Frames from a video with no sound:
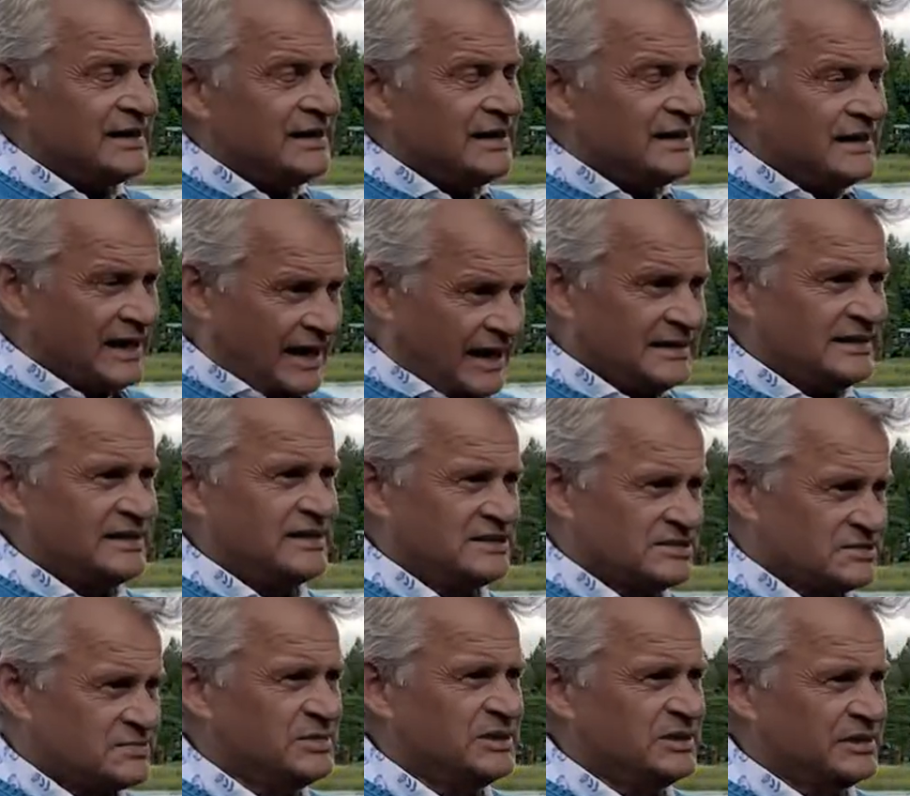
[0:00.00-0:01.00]
That has
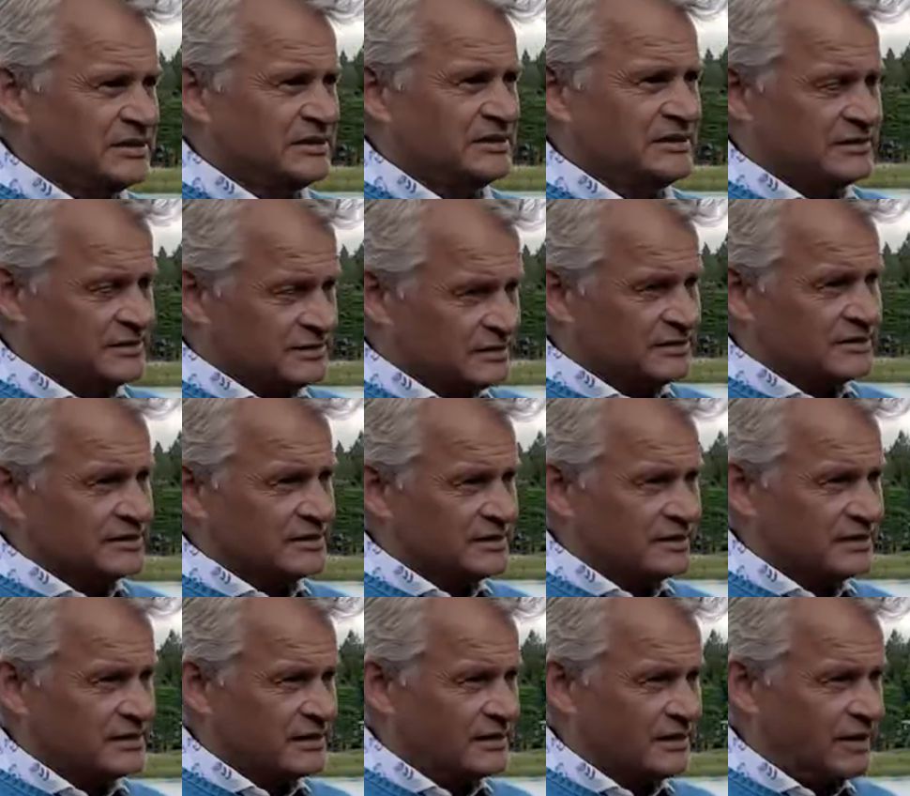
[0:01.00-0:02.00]
been
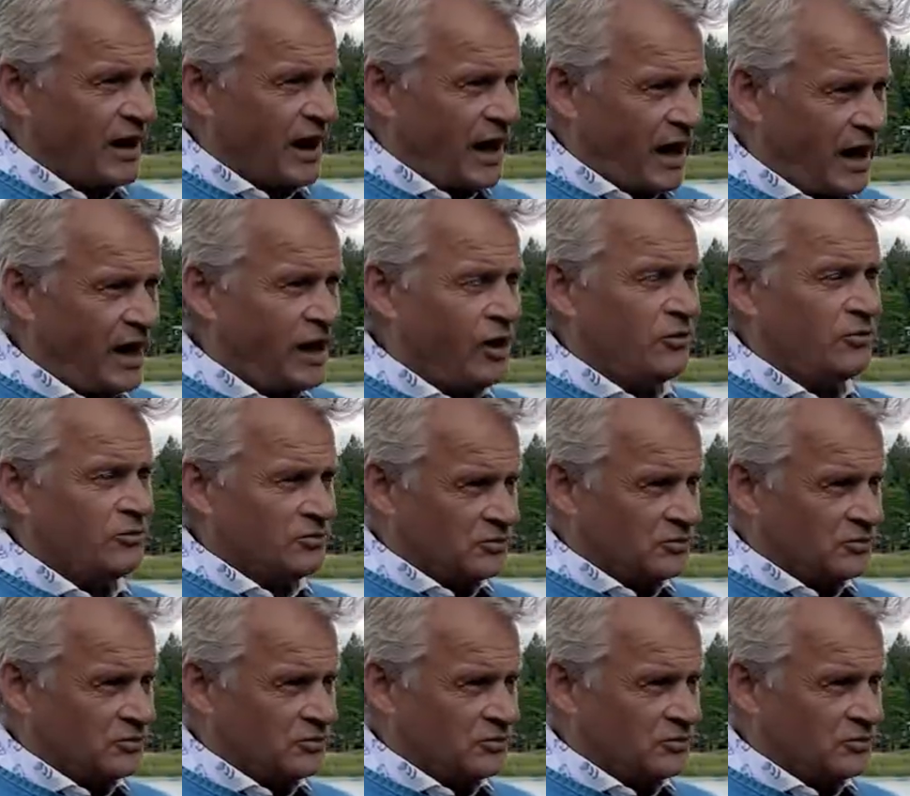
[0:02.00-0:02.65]
how